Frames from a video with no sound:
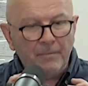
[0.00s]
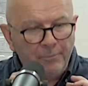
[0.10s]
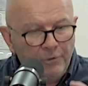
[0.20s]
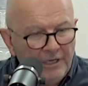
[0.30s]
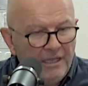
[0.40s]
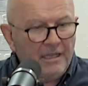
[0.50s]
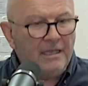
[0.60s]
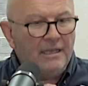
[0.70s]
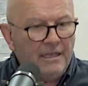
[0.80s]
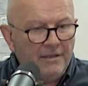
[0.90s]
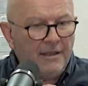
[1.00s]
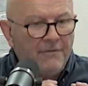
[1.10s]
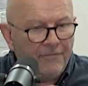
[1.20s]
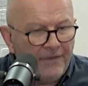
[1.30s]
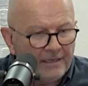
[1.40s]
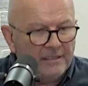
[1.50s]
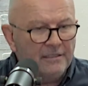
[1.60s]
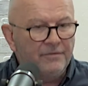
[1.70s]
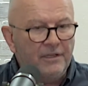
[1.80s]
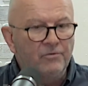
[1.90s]
pretty
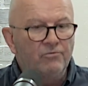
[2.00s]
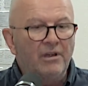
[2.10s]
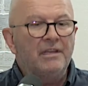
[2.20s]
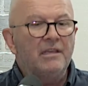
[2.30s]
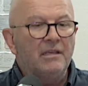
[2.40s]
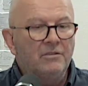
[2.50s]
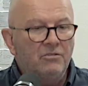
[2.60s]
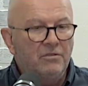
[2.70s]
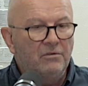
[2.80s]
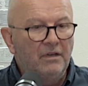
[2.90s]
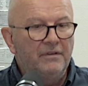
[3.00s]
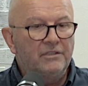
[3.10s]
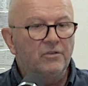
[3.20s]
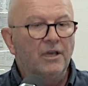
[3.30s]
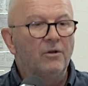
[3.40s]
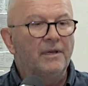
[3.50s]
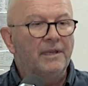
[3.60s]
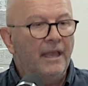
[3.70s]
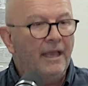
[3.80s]
effective in running into the river to go and